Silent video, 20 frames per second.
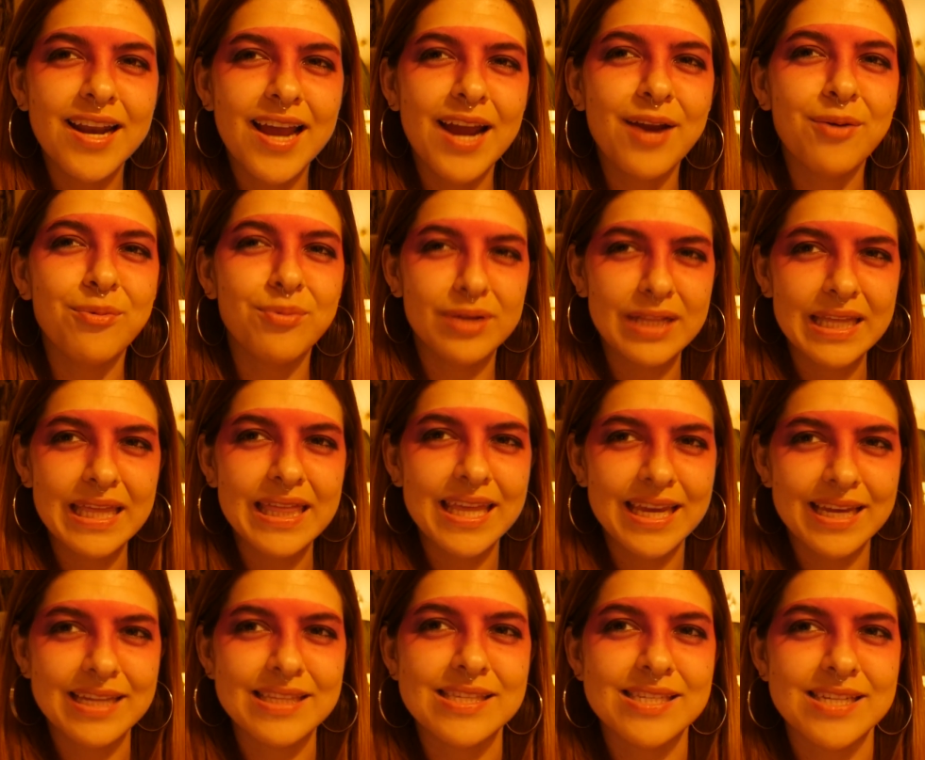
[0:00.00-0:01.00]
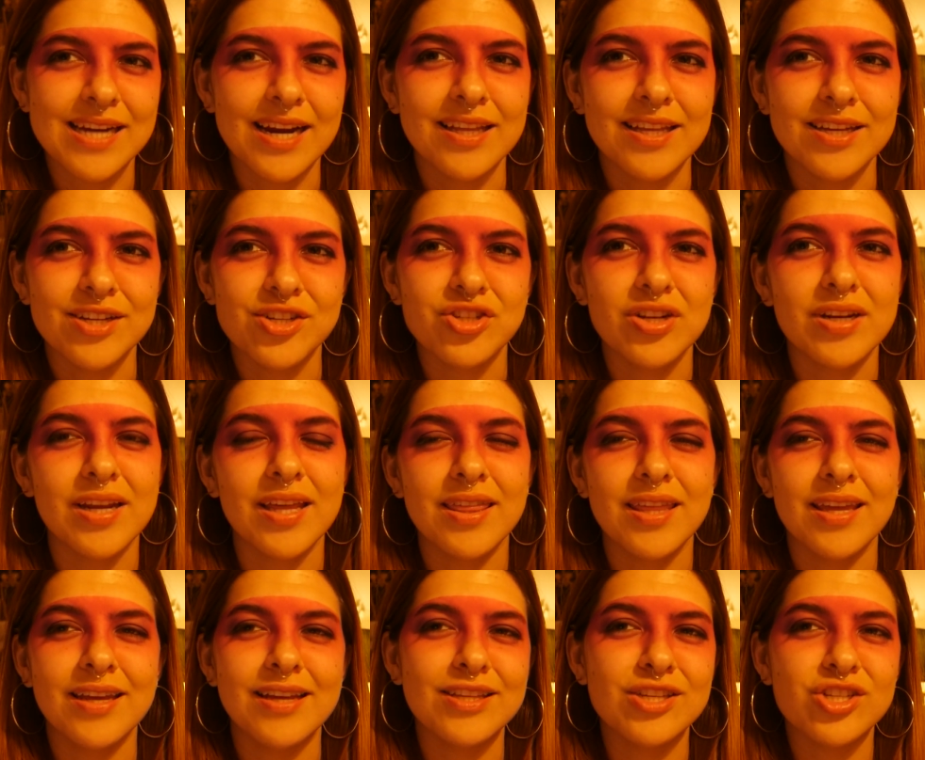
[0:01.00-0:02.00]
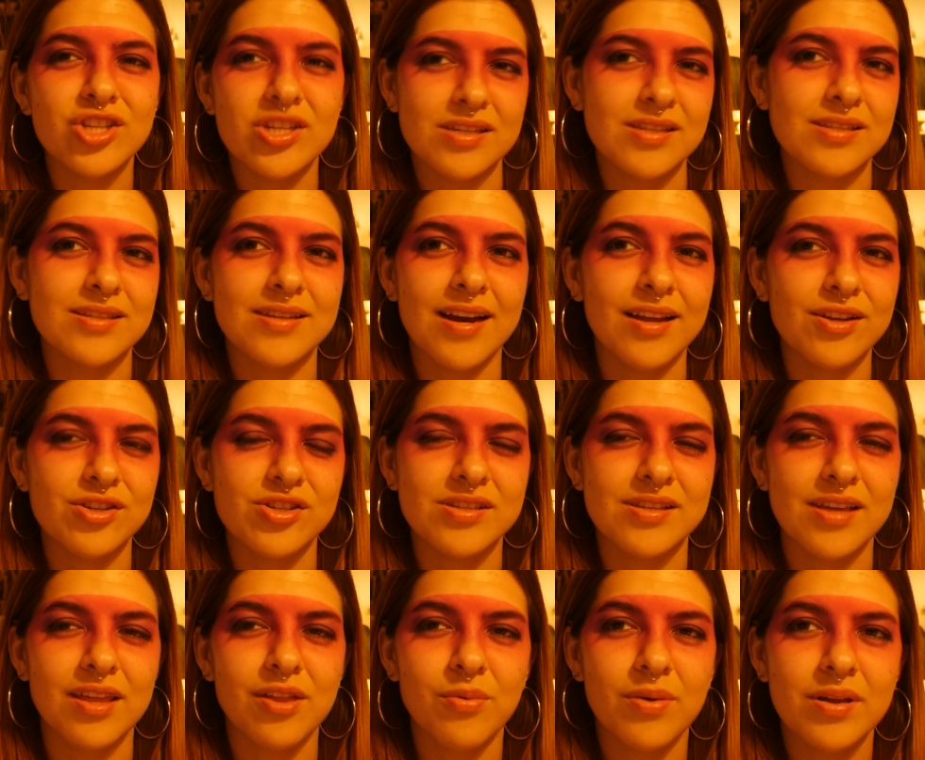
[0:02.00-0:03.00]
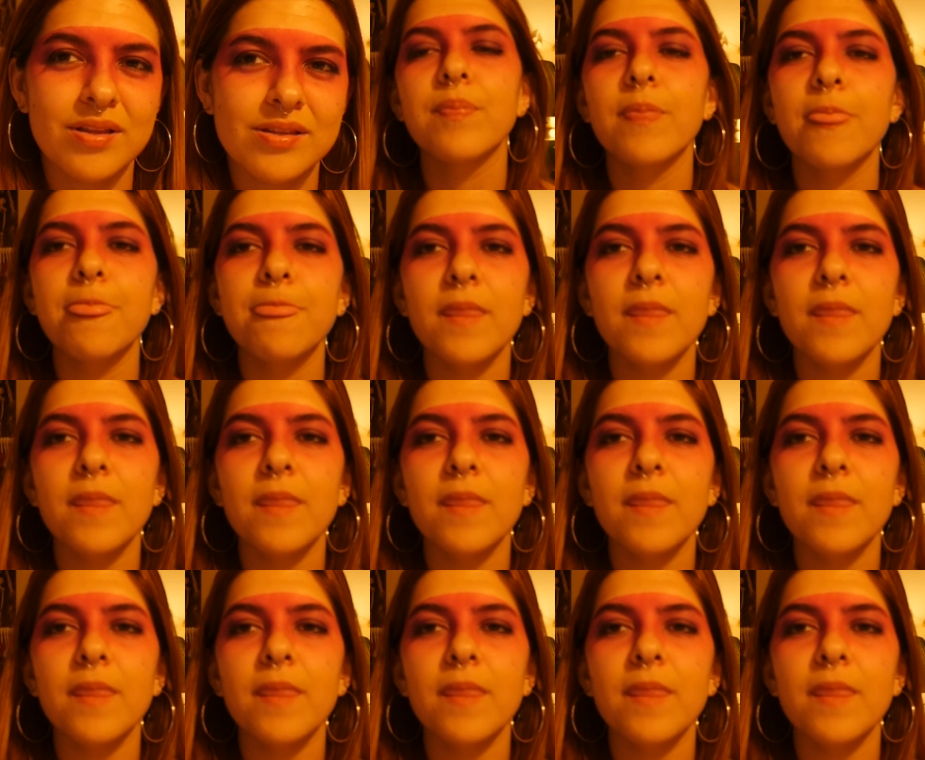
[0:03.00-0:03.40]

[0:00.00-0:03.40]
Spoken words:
I really think it's stylish, and I think it's just as stylish as the other ones.